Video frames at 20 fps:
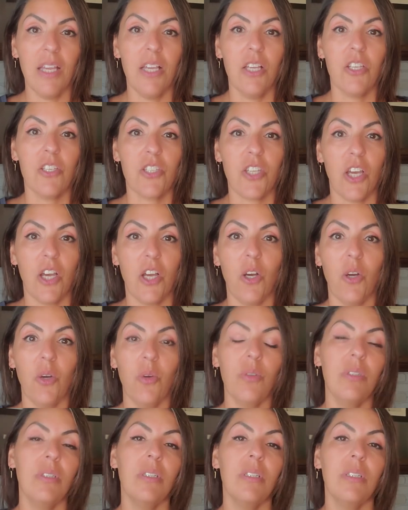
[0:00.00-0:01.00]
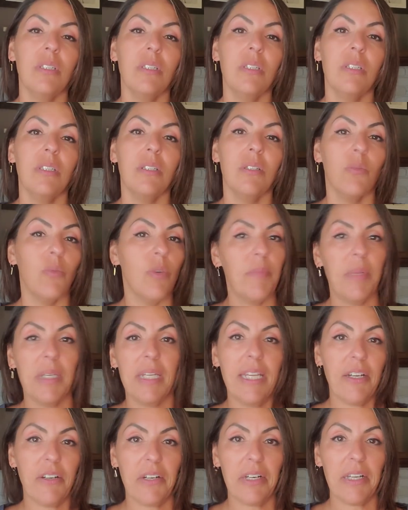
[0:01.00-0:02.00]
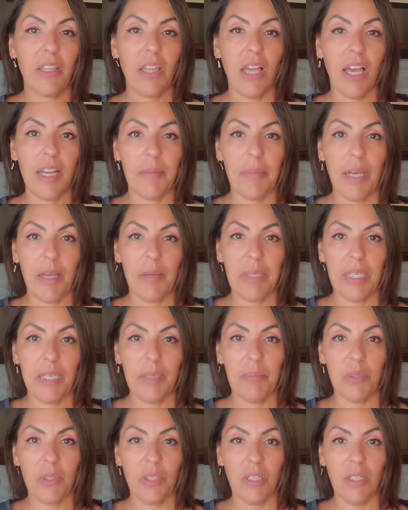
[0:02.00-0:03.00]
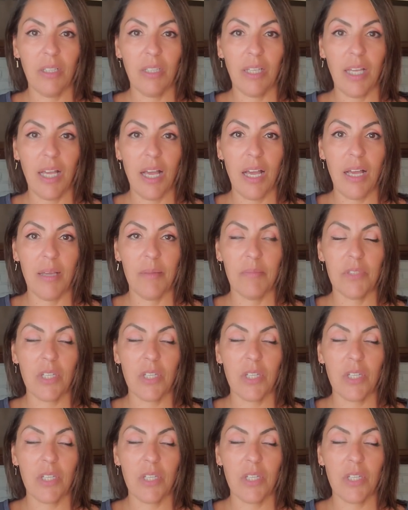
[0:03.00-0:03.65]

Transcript: So we've been hearing a lot about people um,